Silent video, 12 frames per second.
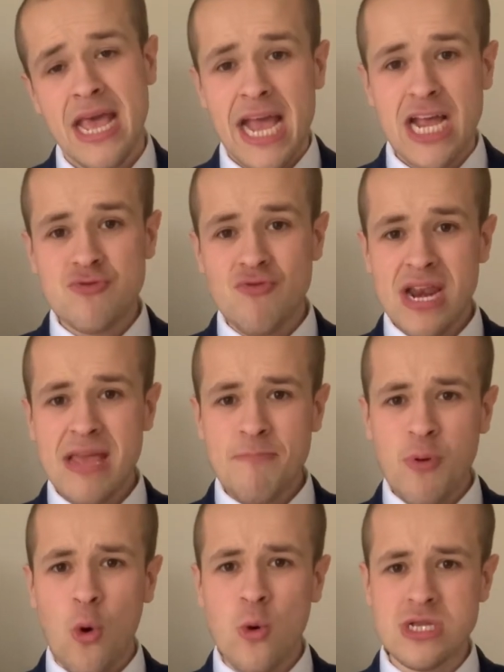It's really
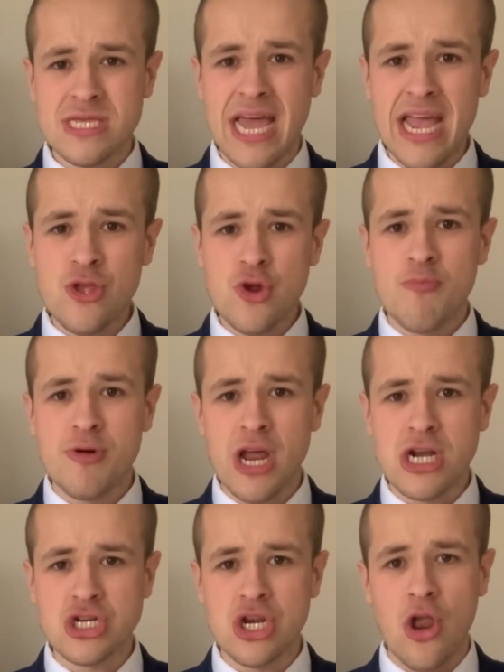important that in your
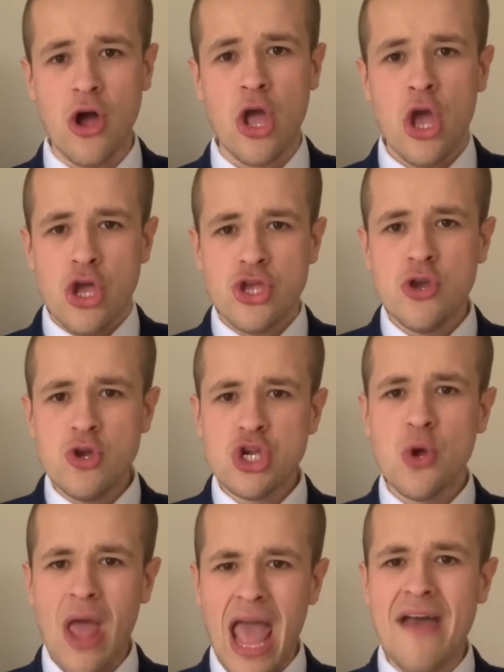production log, you
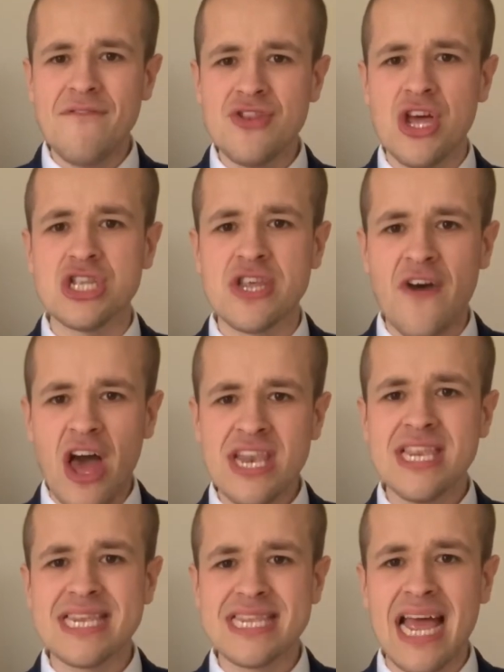show evidence of
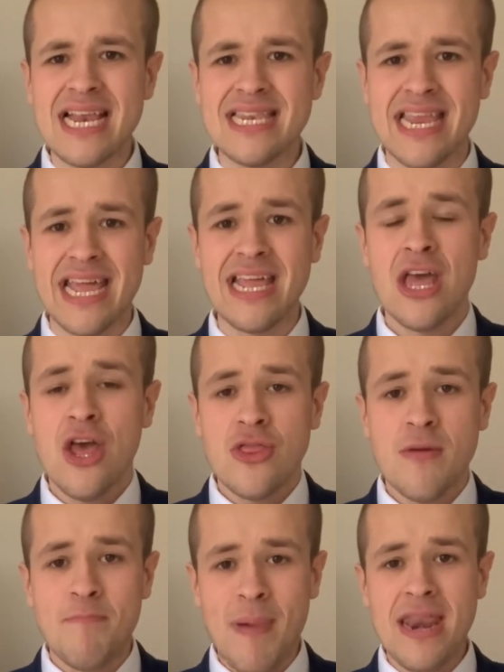understanding the
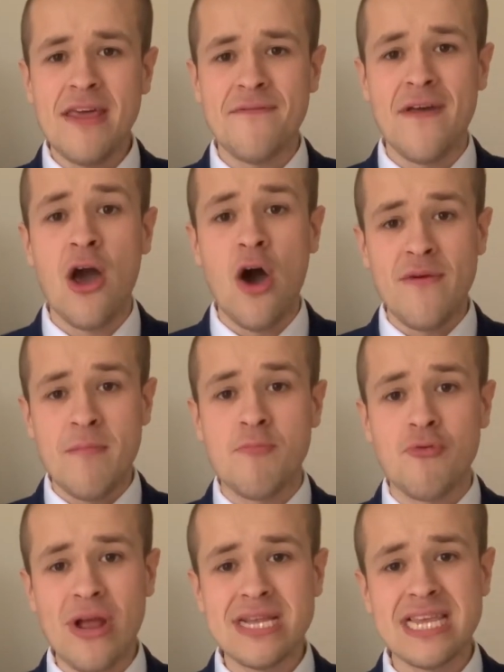benefit of
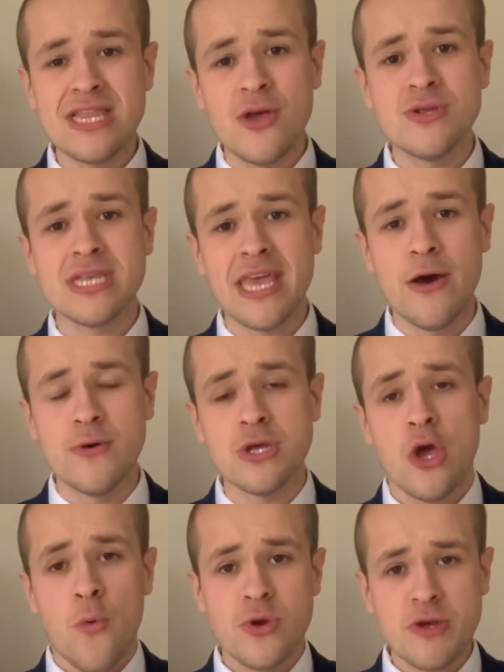embracing those skills
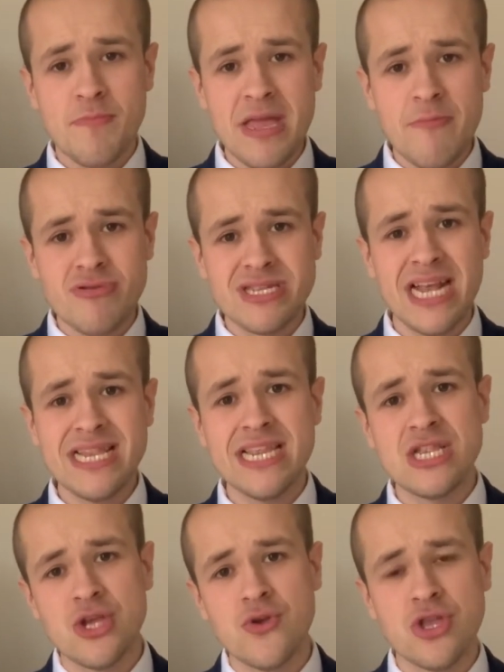which are being presented
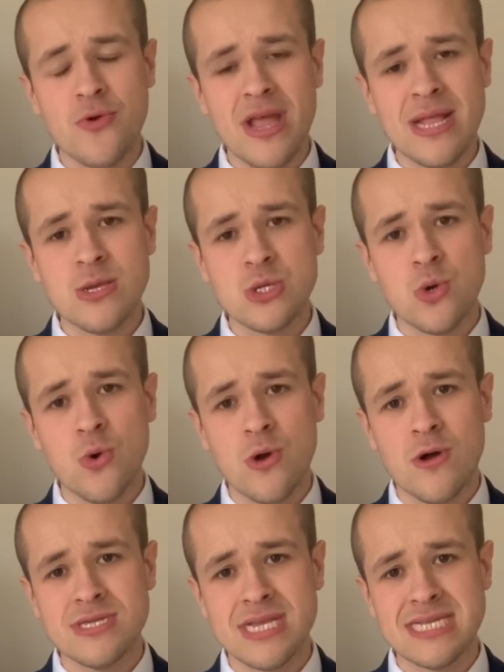to you in the taught
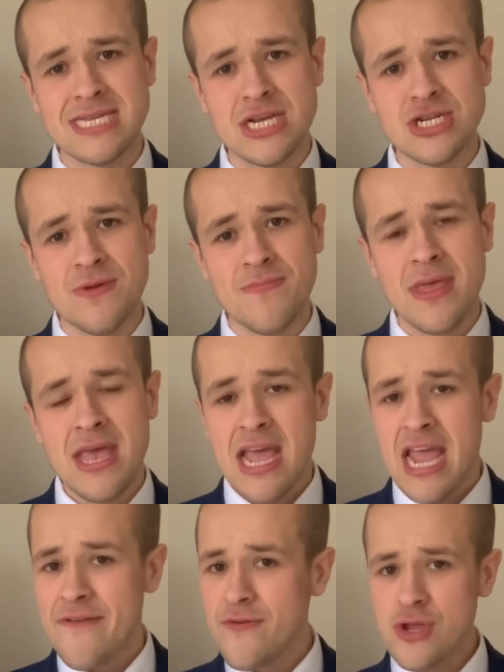content session.
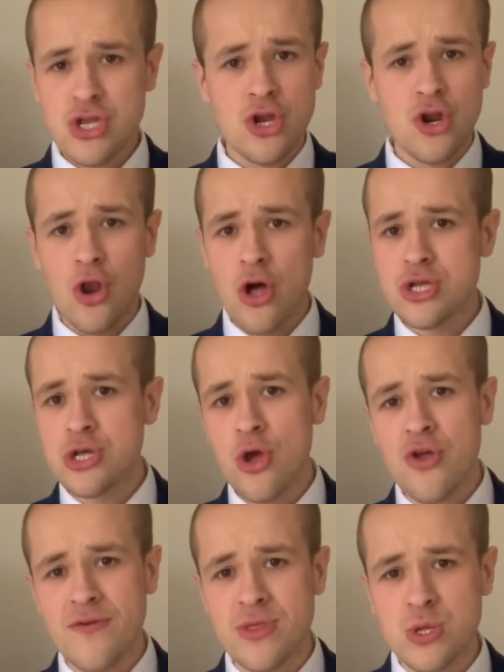If you just gloss
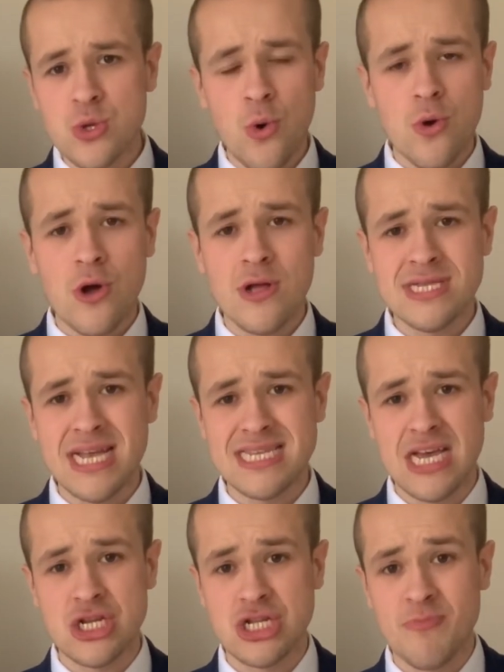over the taught content
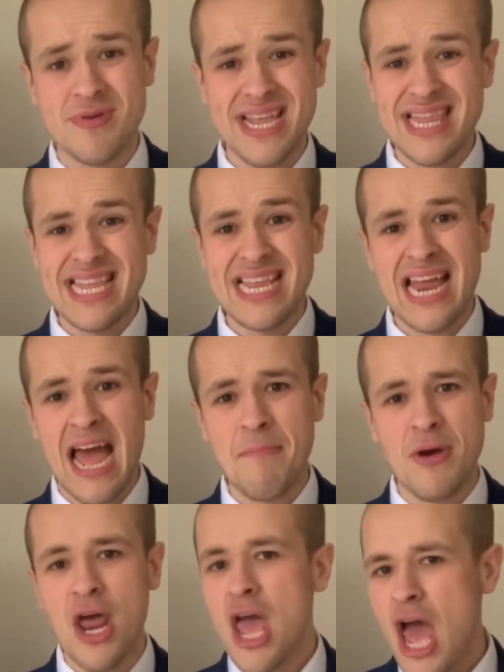sessions and pretend they didn't
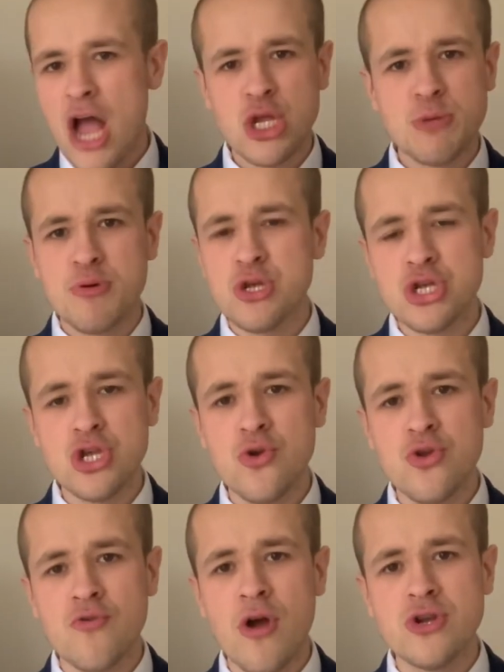happen and just pursue
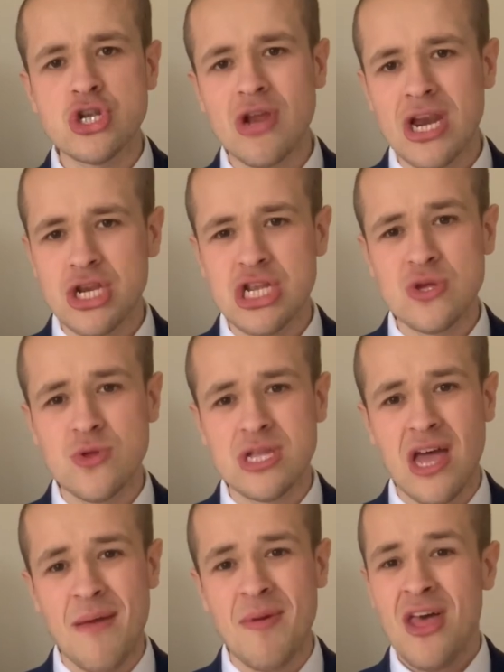your own strategies all the
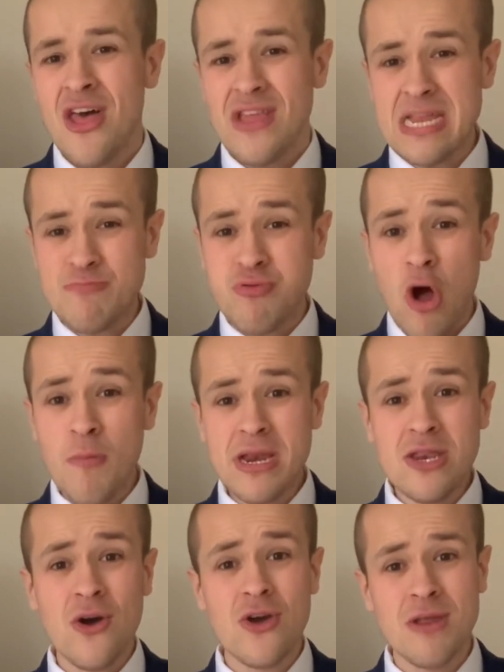time, that's probably
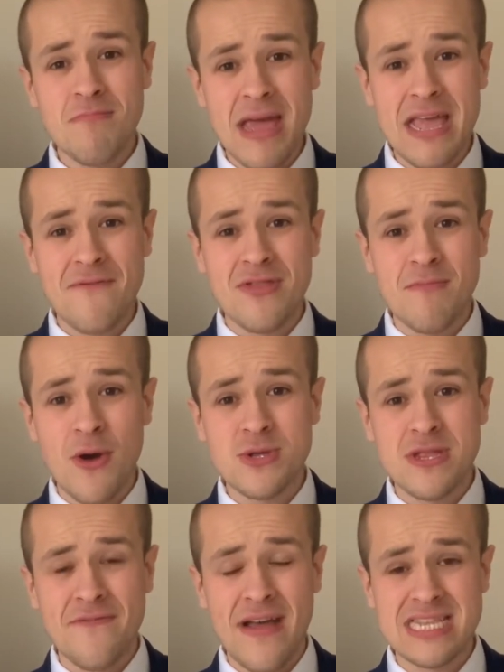not going to make for the most
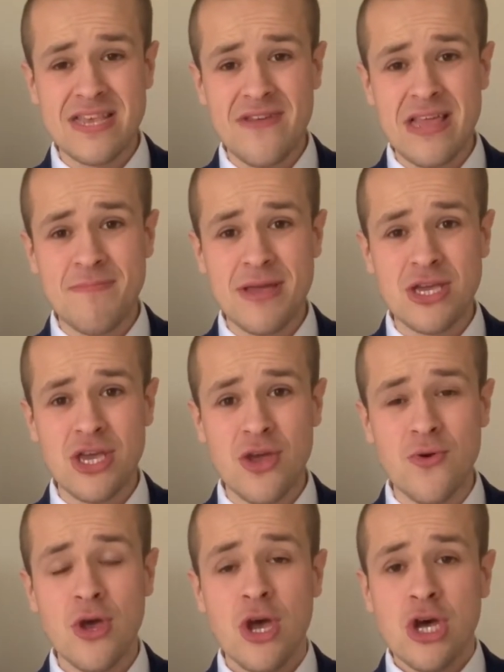effective
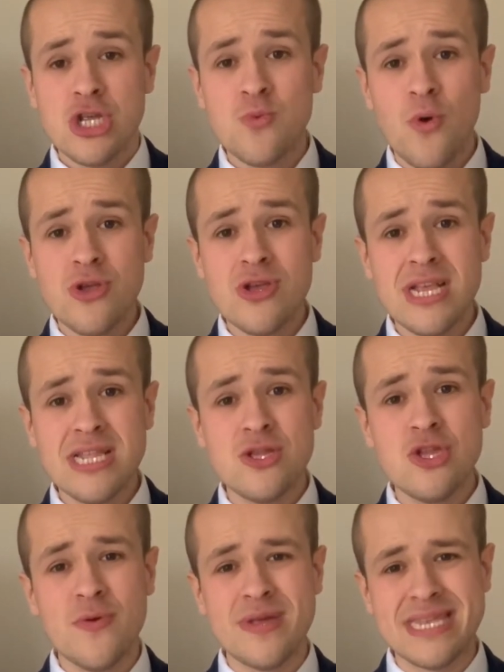EPQ. So what you need to
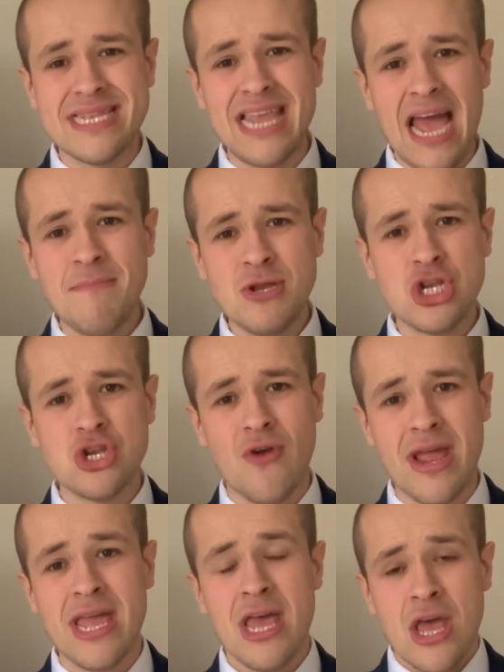do is
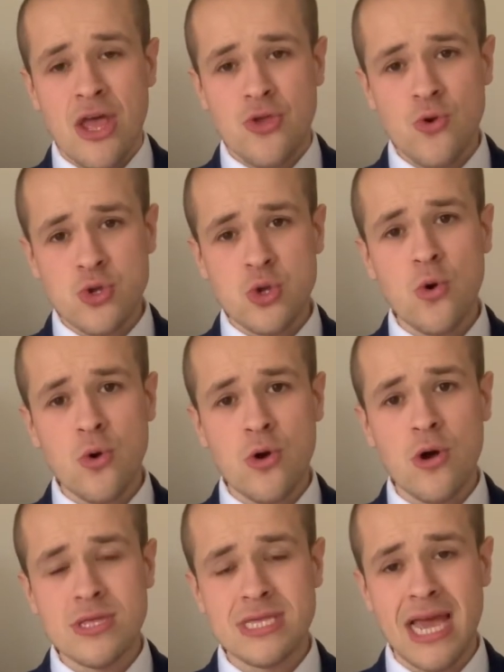demonstrate your taught
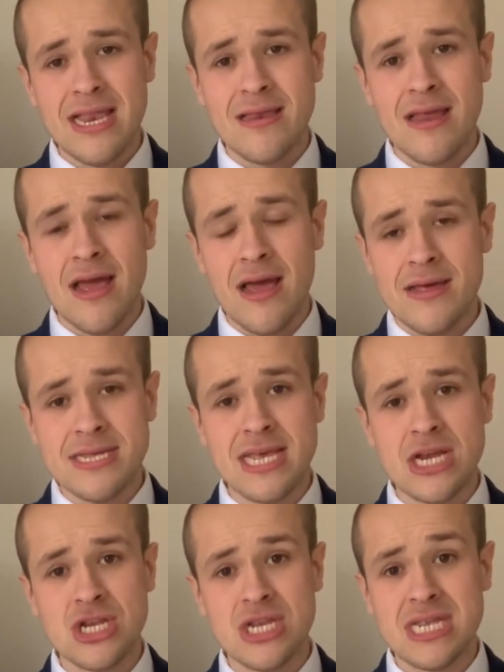content
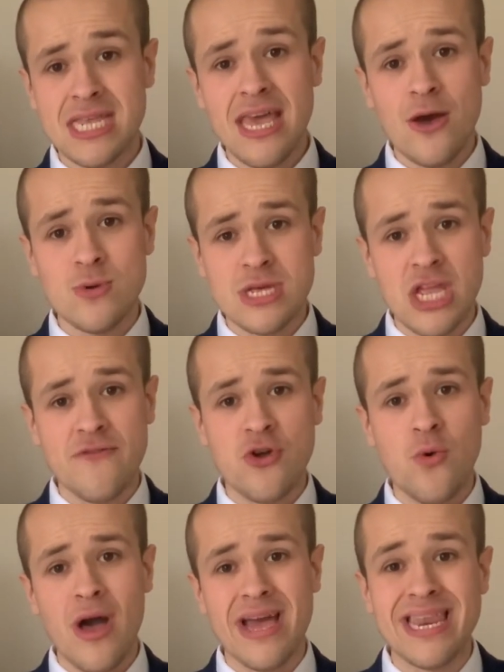session skills that you've
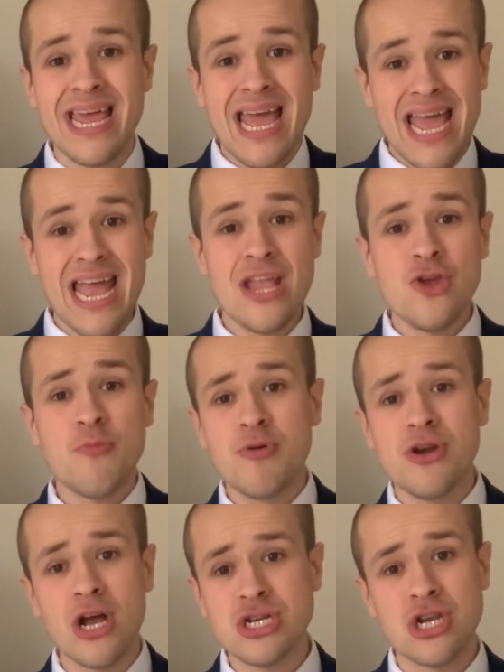acquired in your
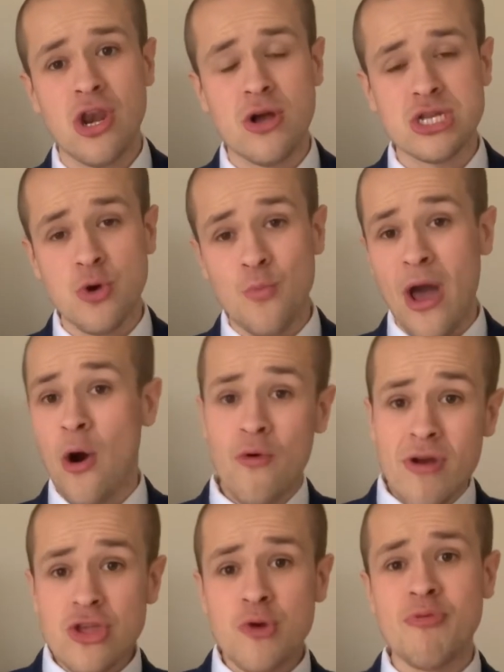production log somewhere or
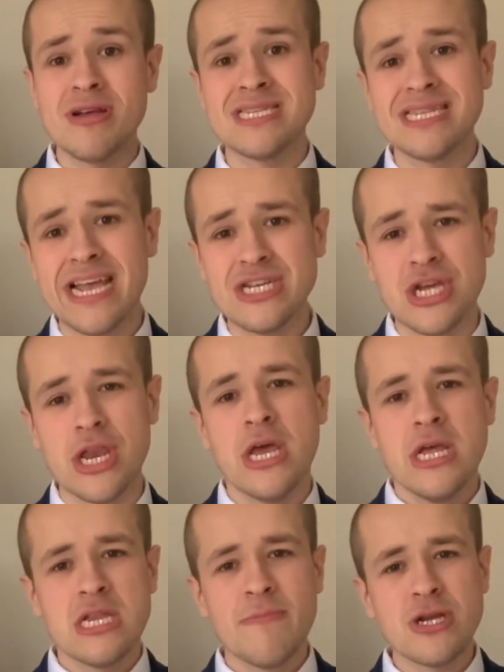in your presentation
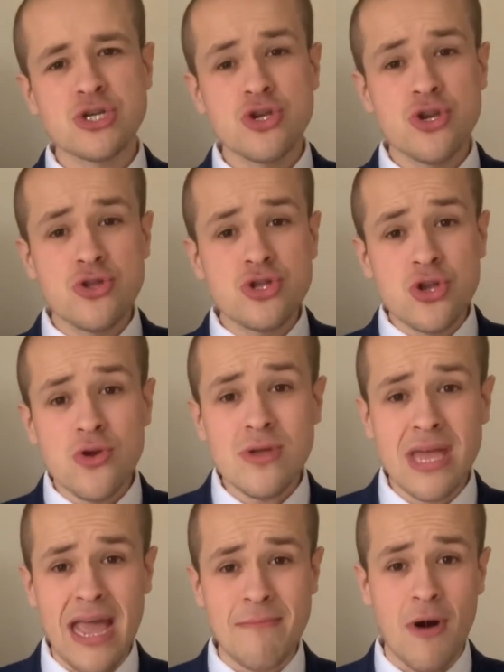to make sure you do
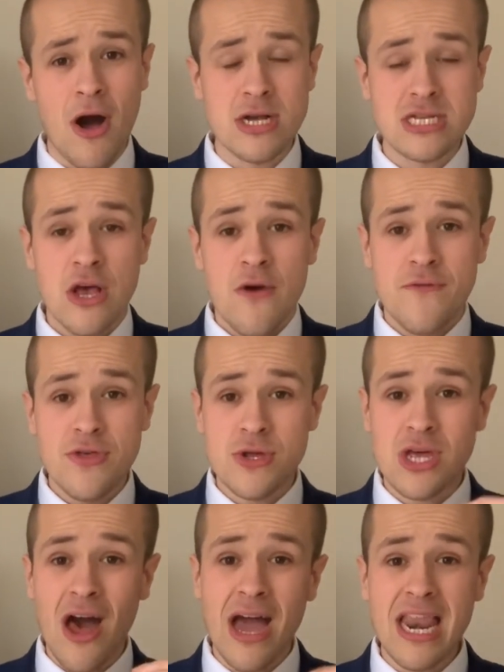gain marks for those
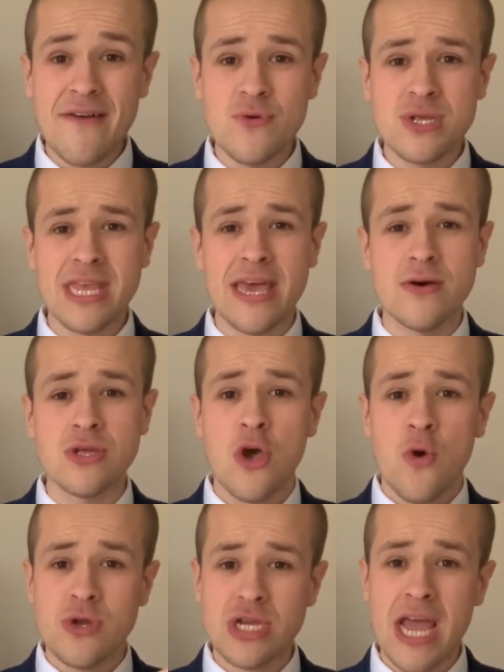high level skills
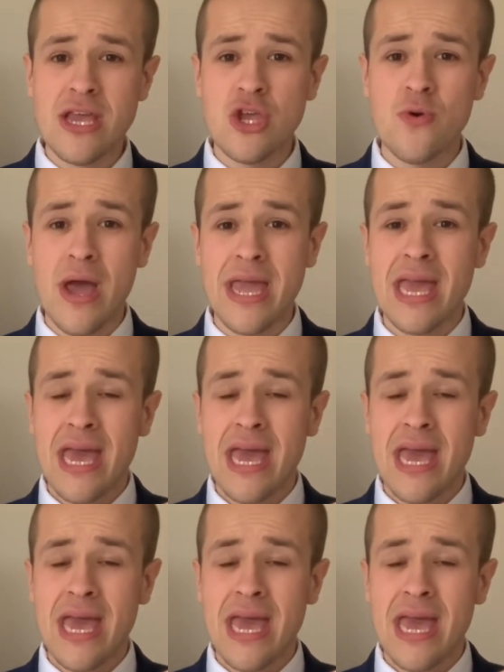which AQA